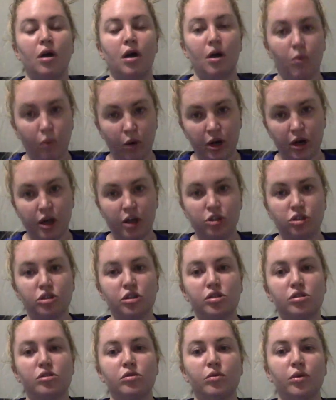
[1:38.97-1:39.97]

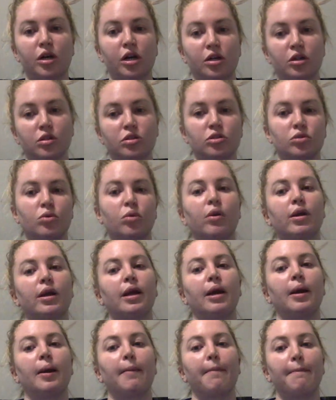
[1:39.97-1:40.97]
100 to
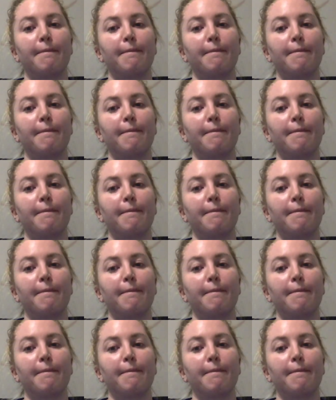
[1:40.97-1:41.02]
120